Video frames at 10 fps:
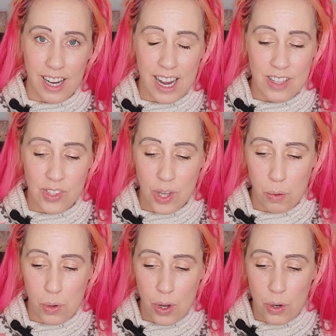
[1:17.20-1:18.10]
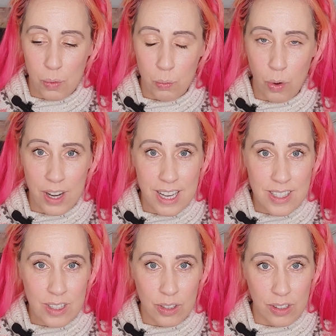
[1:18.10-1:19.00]
And so what it
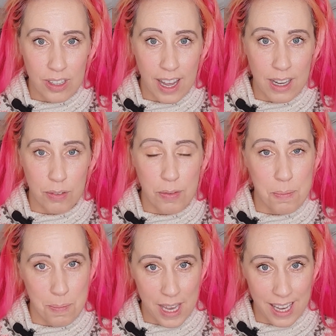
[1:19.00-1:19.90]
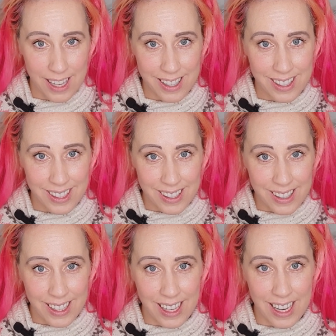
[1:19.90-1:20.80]
has looked like for me
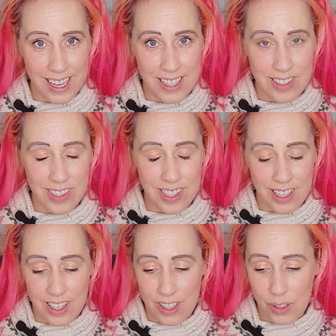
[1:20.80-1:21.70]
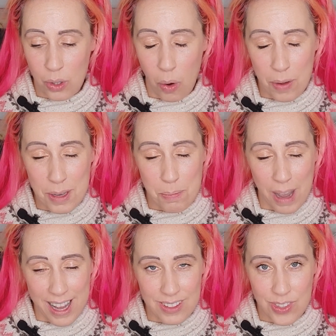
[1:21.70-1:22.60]
is going
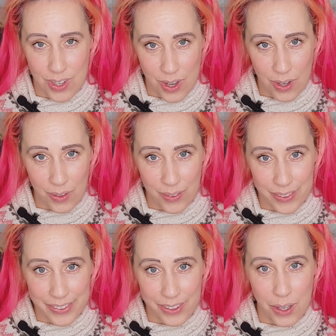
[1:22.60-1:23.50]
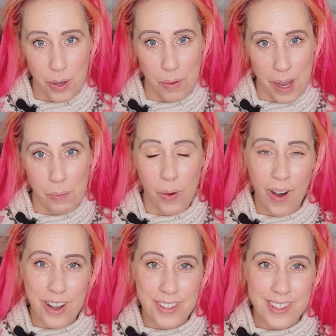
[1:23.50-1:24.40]
back to who I
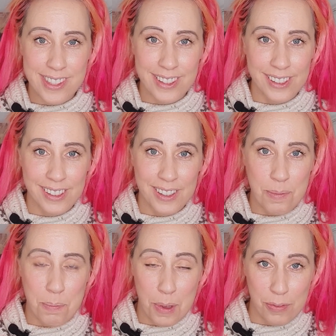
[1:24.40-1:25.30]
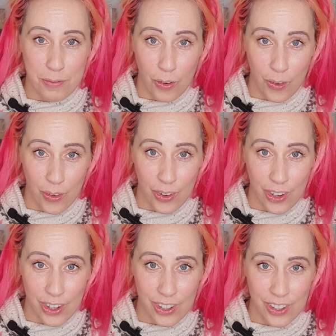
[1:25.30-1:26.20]
was
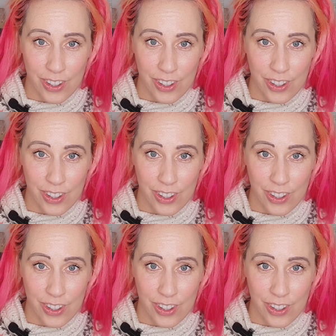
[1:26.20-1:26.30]
before